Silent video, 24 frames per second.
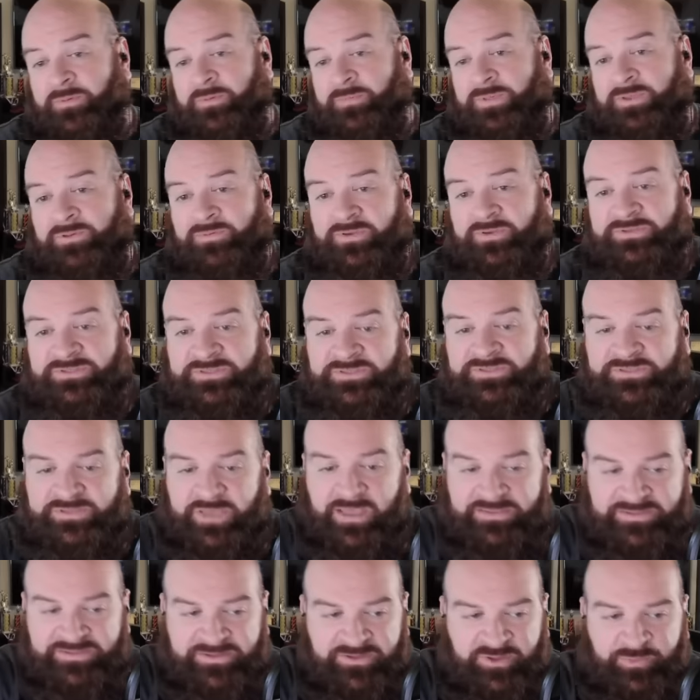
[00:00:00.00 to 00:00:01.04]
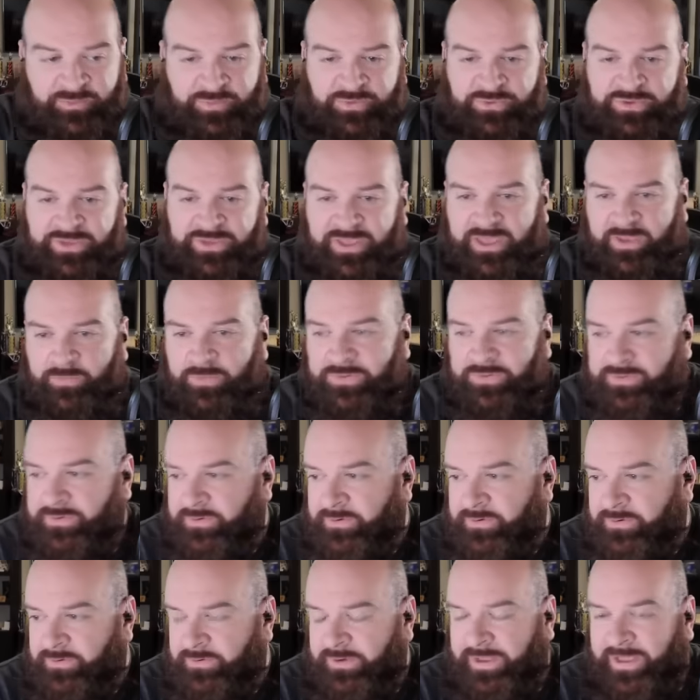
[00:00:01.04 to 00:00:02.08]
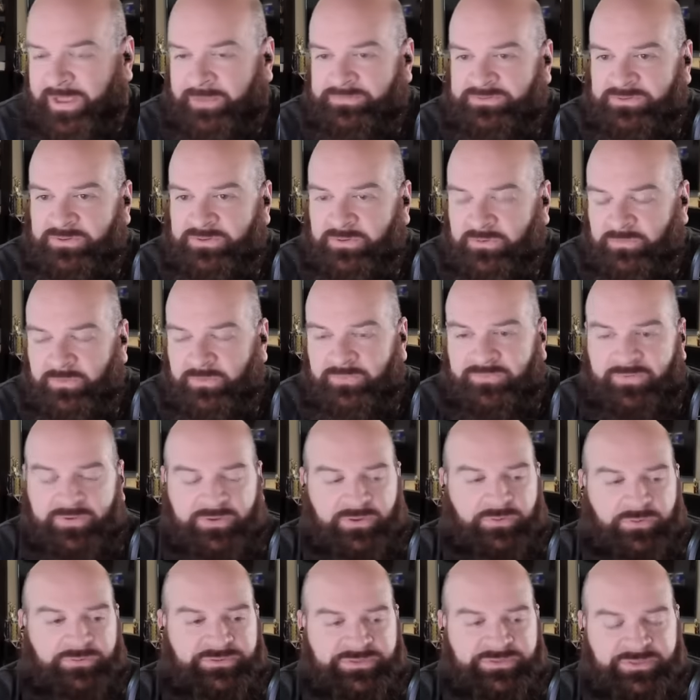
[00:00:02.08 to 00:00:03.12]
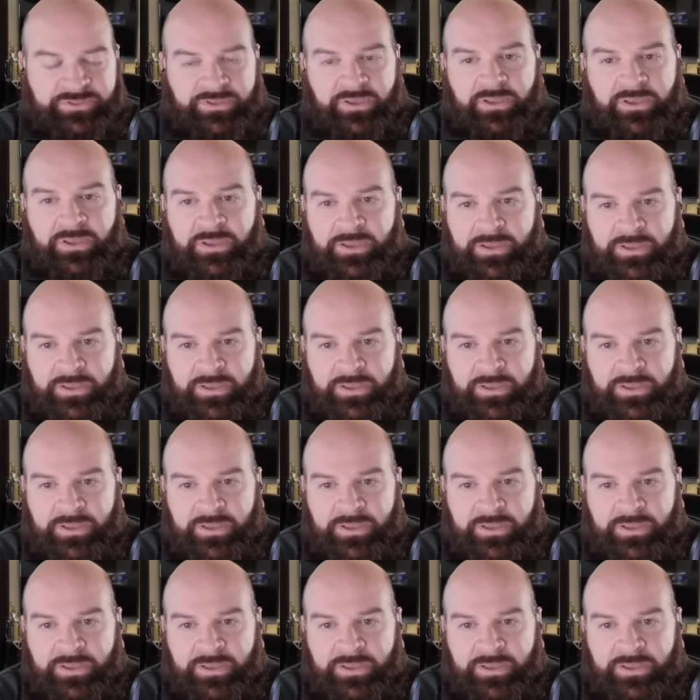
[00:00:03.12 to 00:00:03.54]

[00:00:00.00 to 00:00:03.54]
I mean, Christie Sides nearly blew the game with her absolutely horrific coaching.